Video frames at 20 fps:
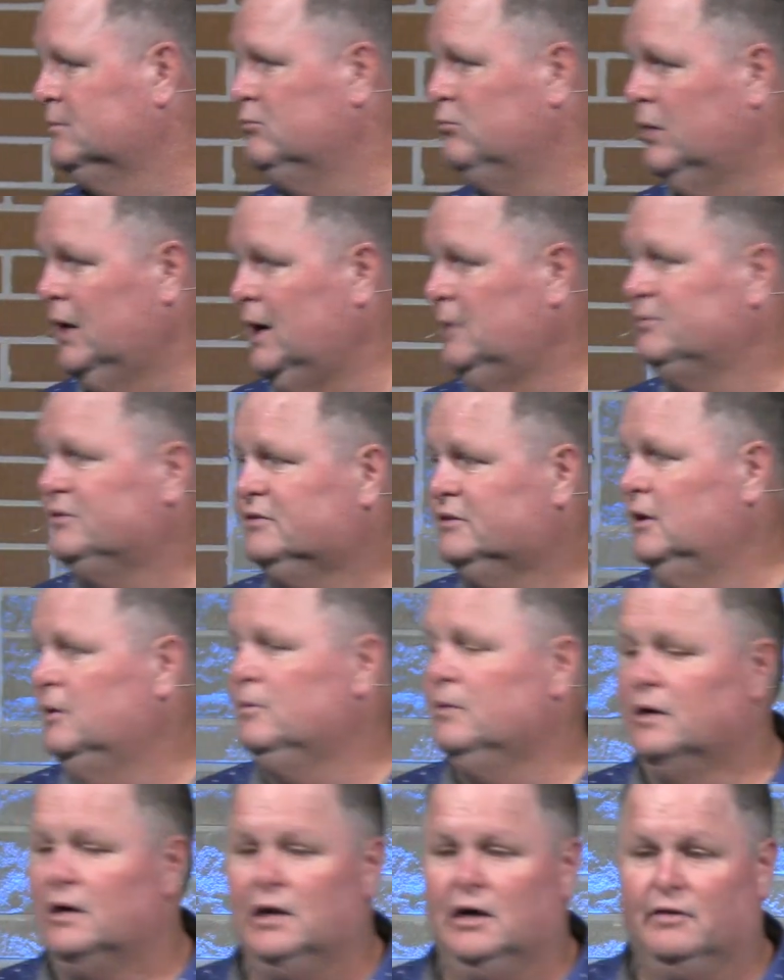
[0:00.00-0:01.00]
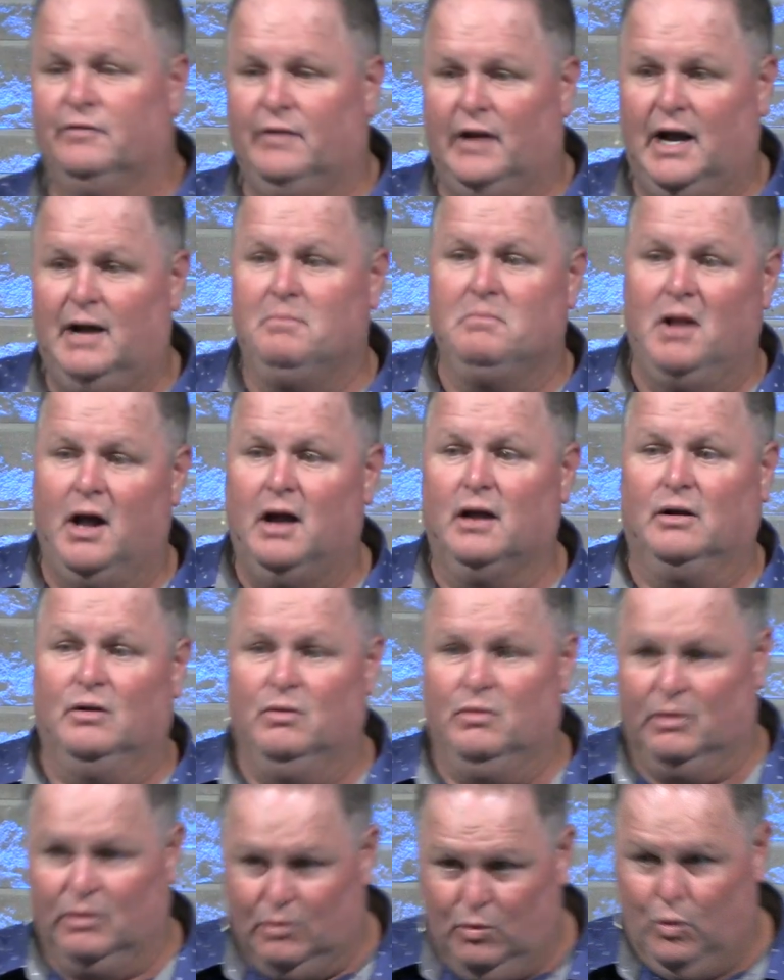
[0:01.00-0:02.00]
But I'm stubborn enough. I'm not
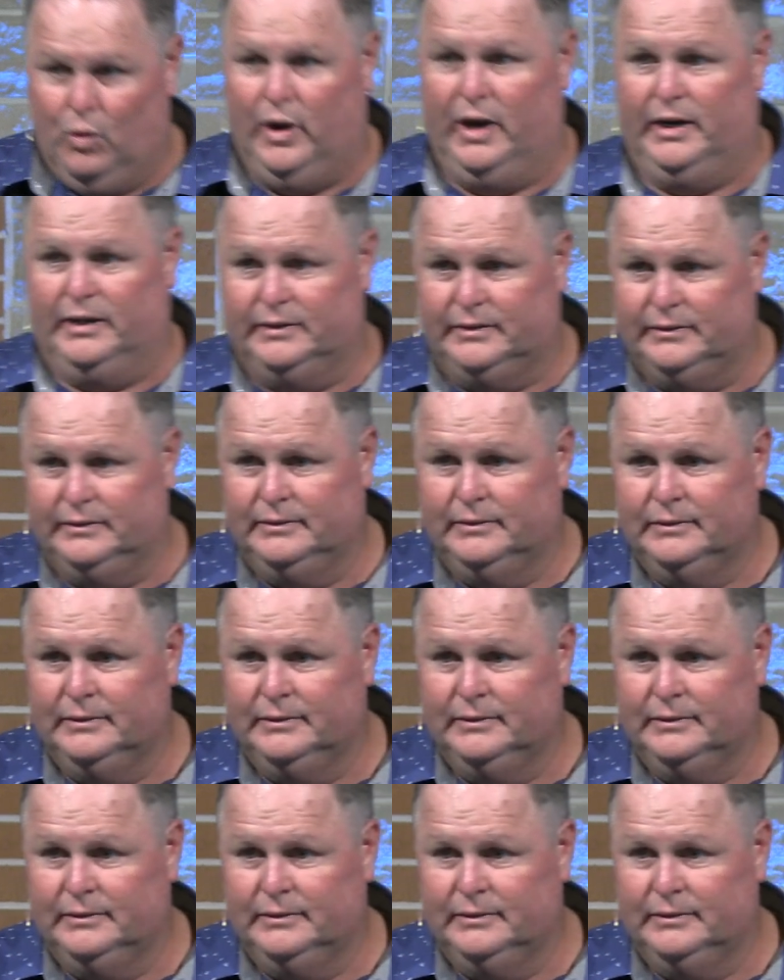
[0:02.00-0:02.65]
going to quit.